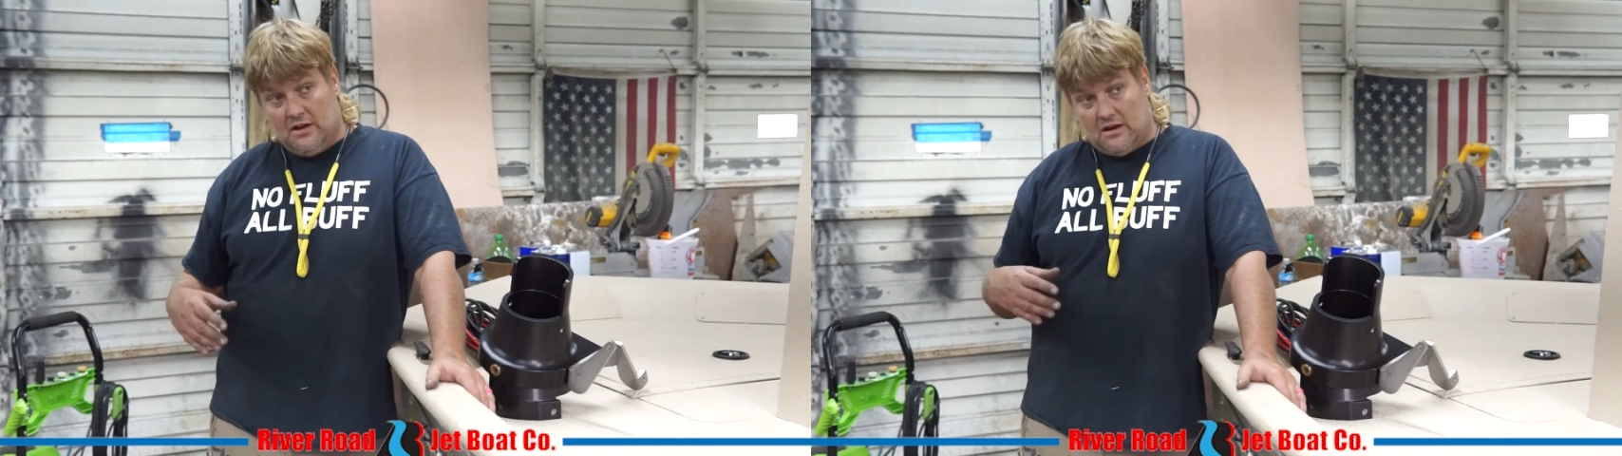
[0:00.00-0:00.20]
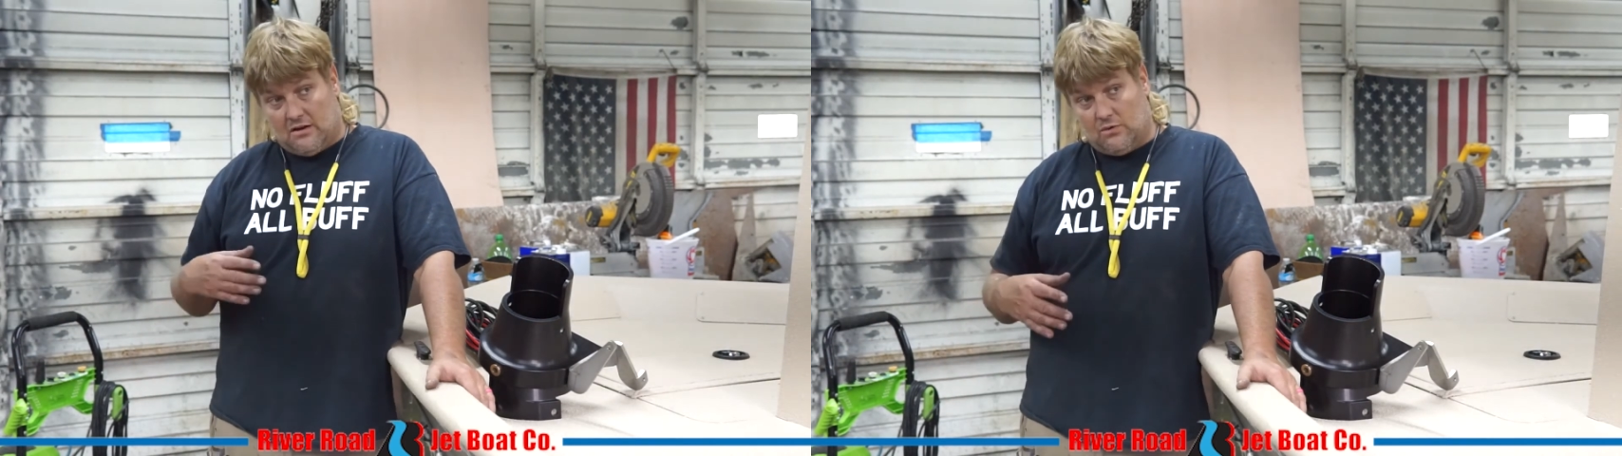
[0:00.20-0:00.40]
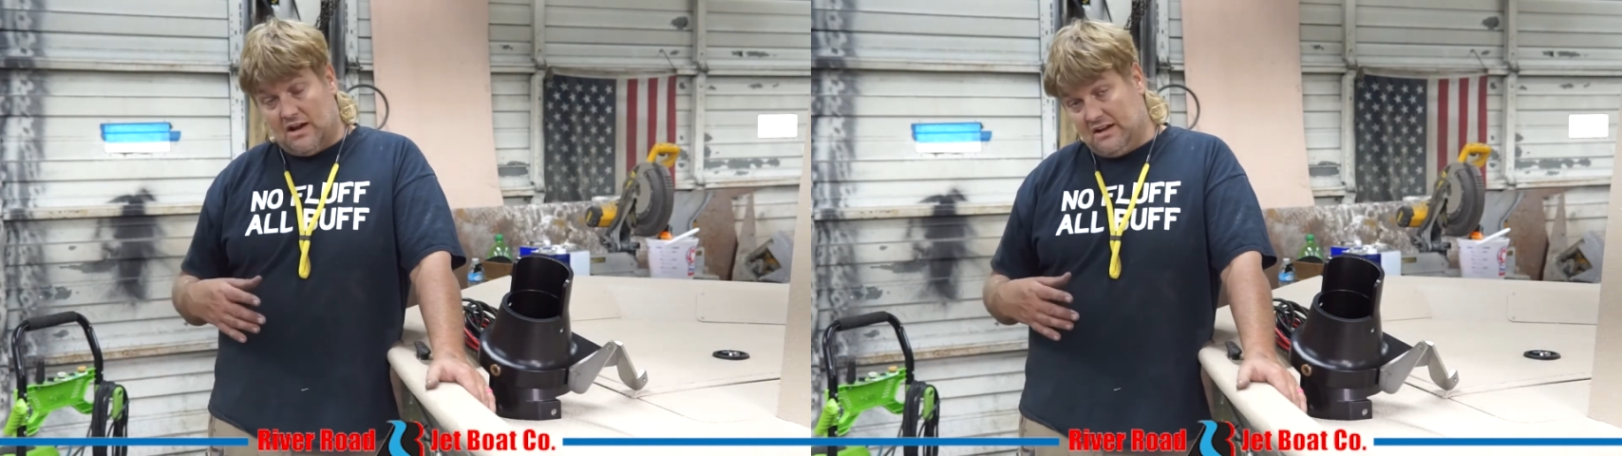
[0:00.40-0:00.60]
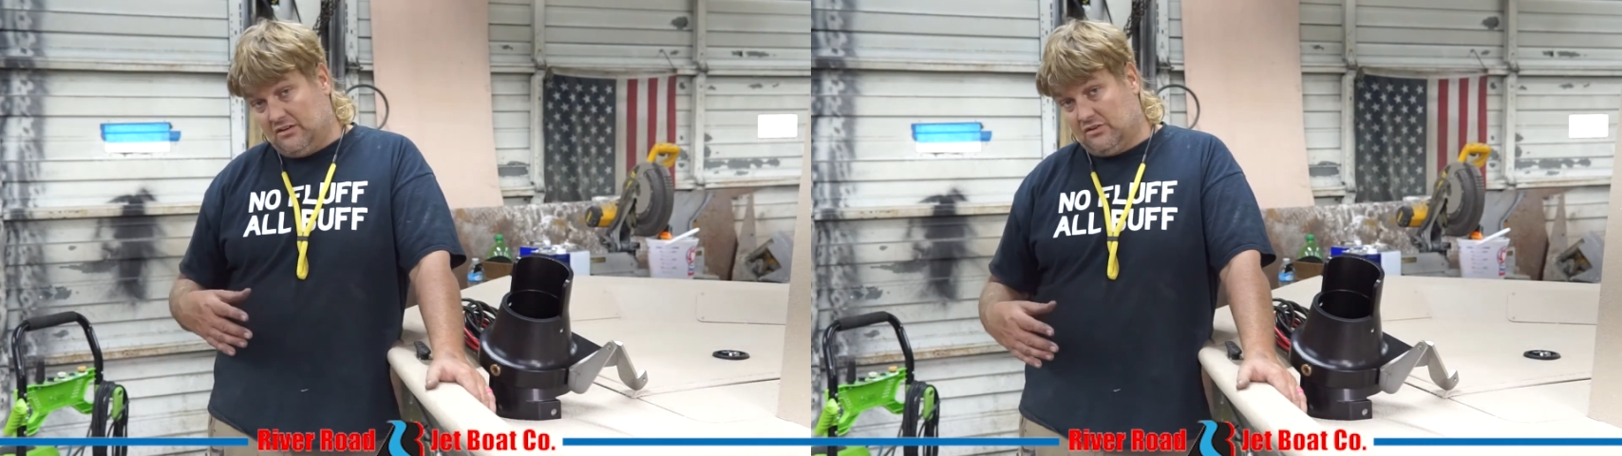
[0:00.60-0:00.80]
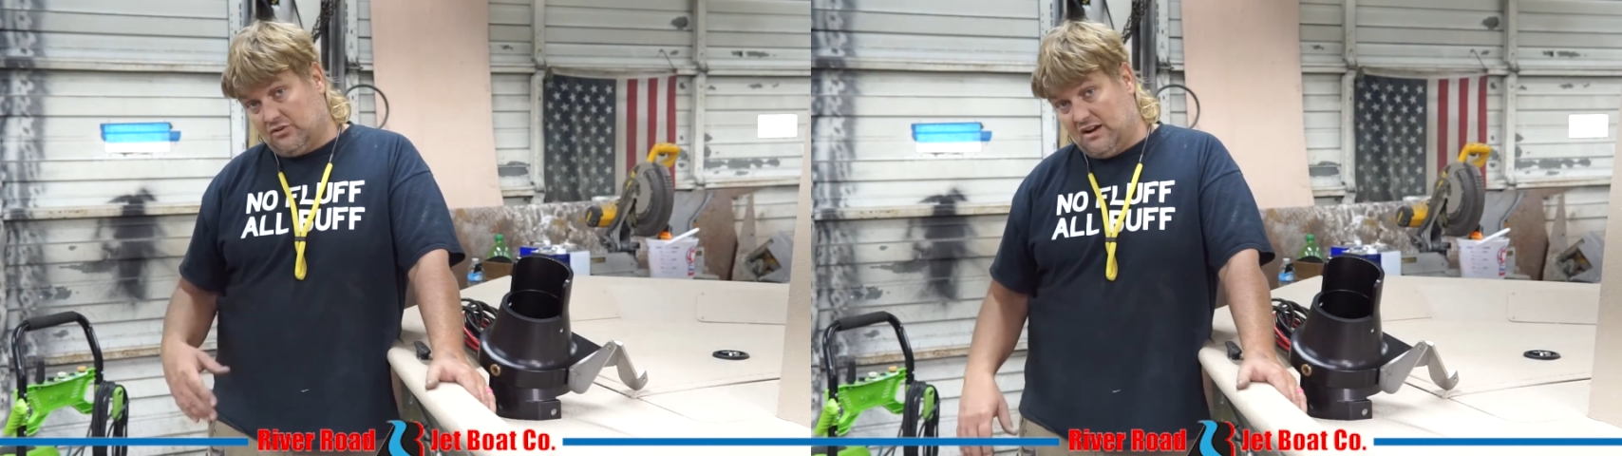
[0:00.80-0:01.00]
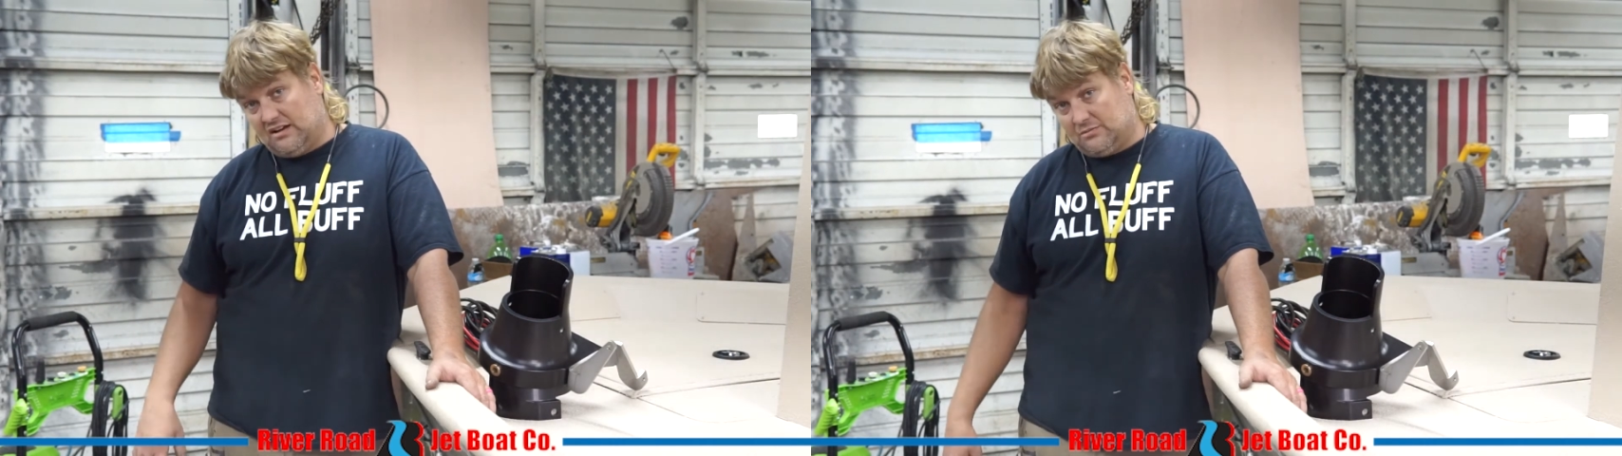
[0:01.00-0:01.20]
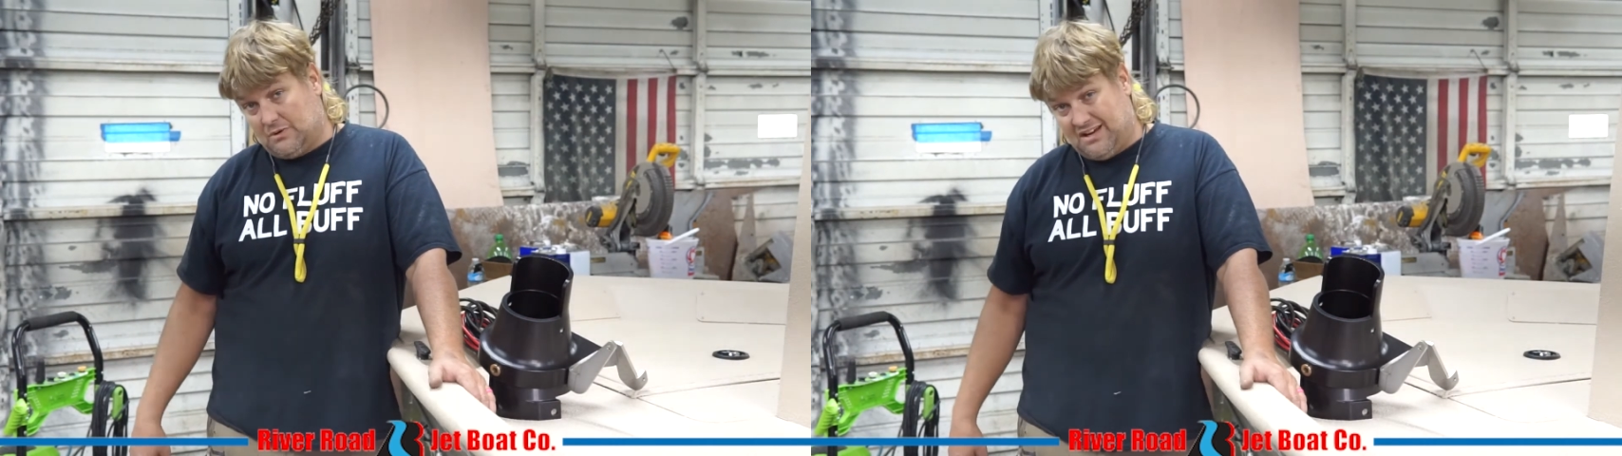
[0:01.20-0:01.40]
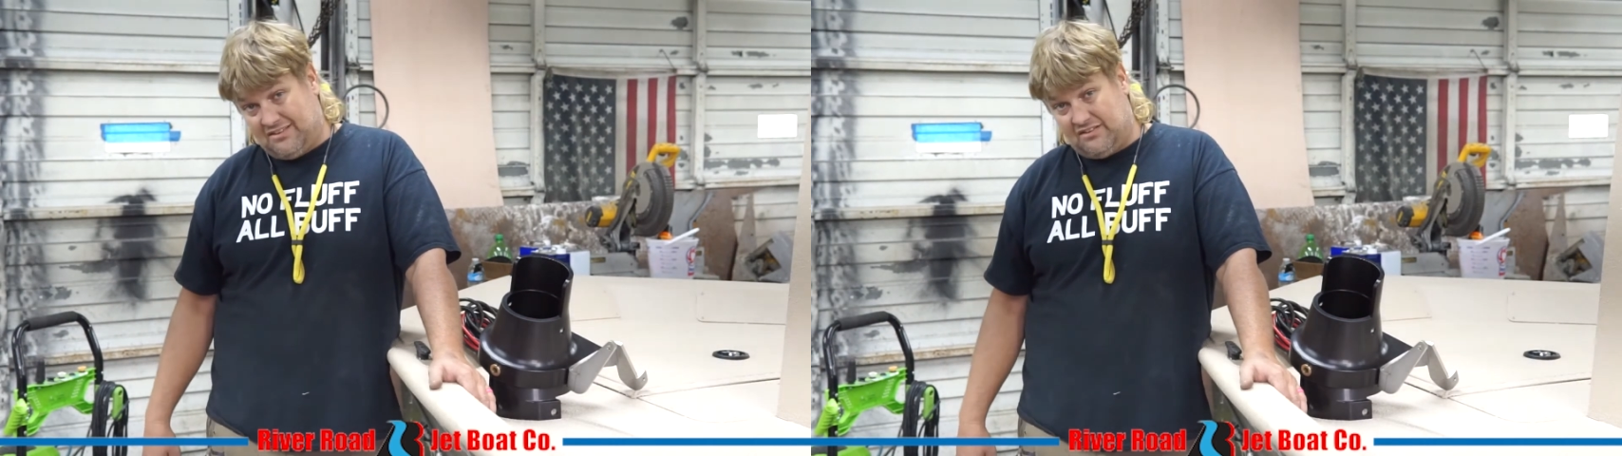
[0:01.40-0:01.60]
Our regular transom
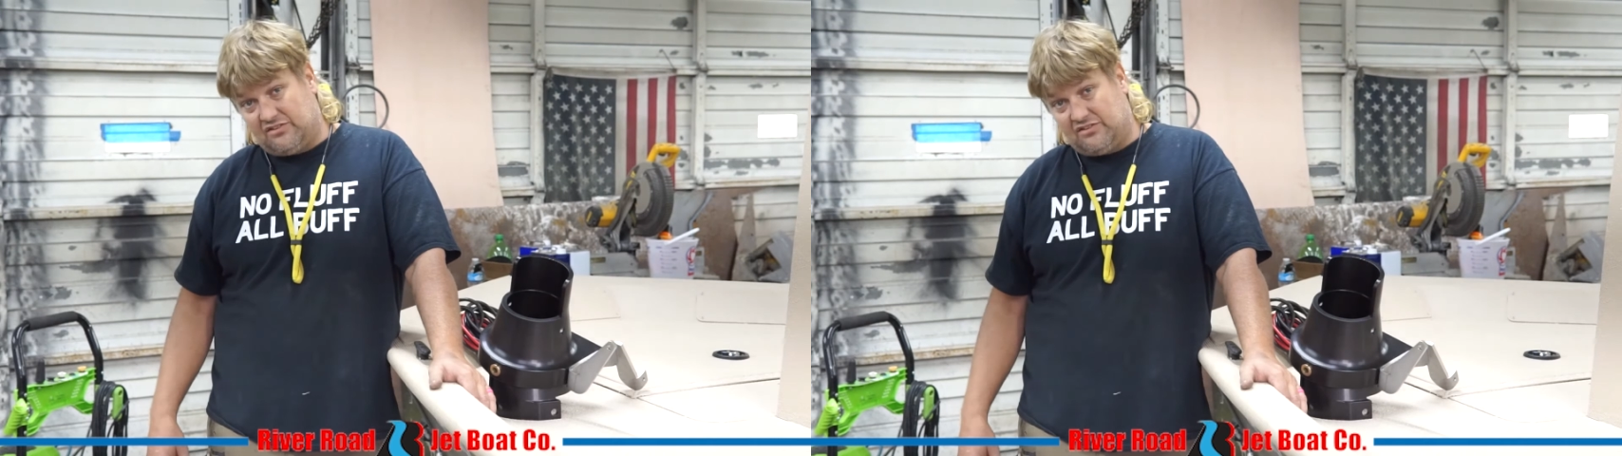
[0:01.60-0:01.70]
height